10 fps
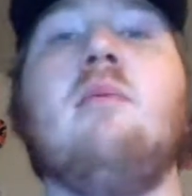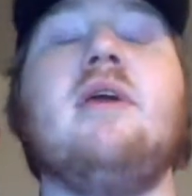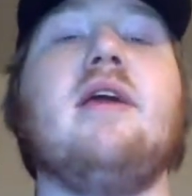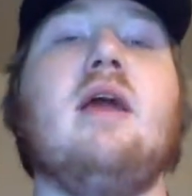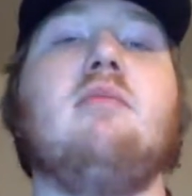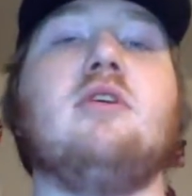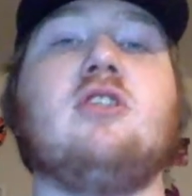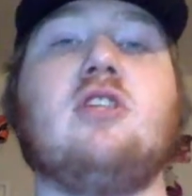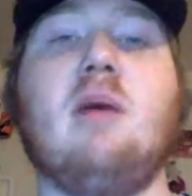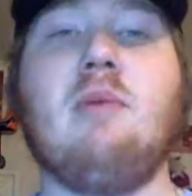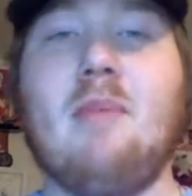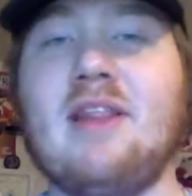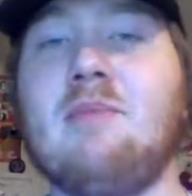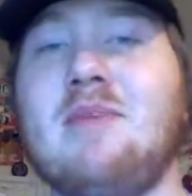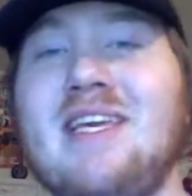Being able to step up
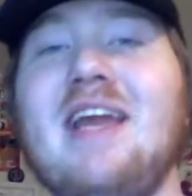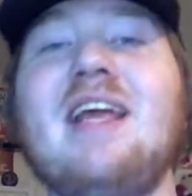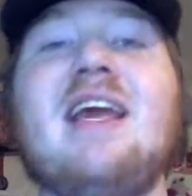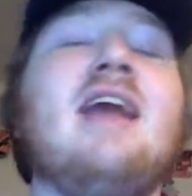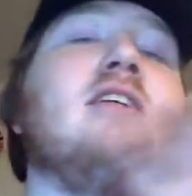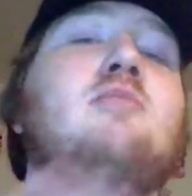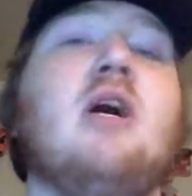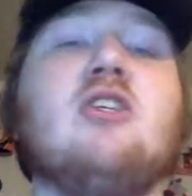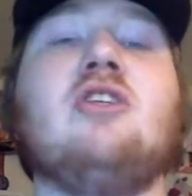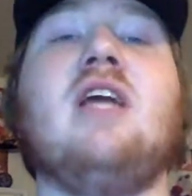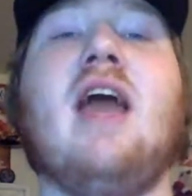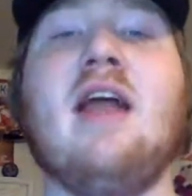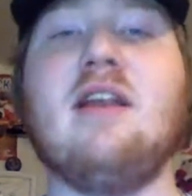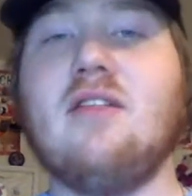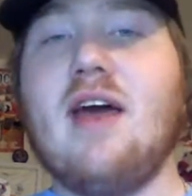at the beginning and especially the
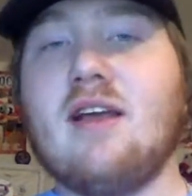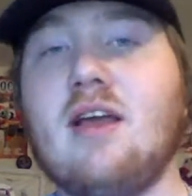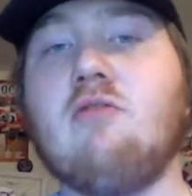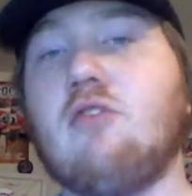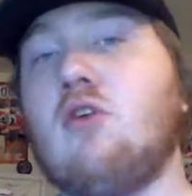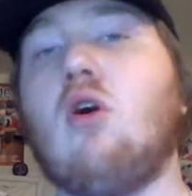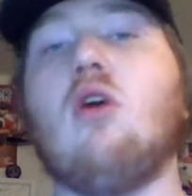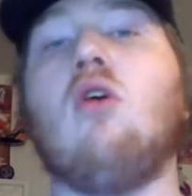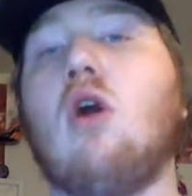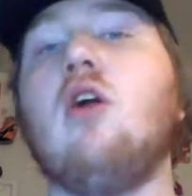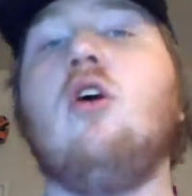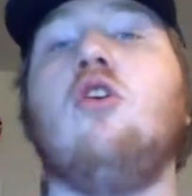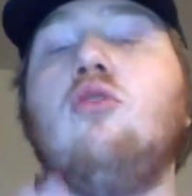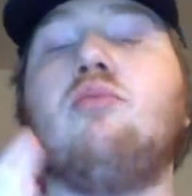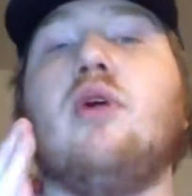end of that game for Carter Hart,
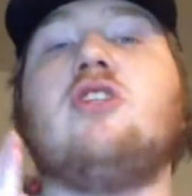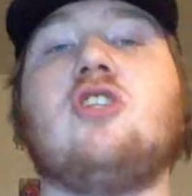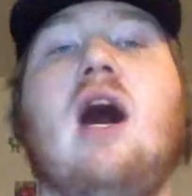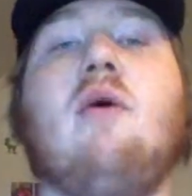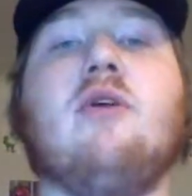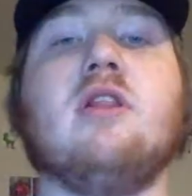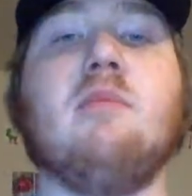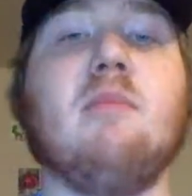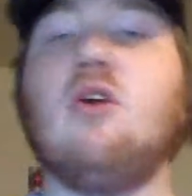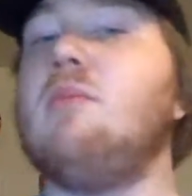who played solid in the middle.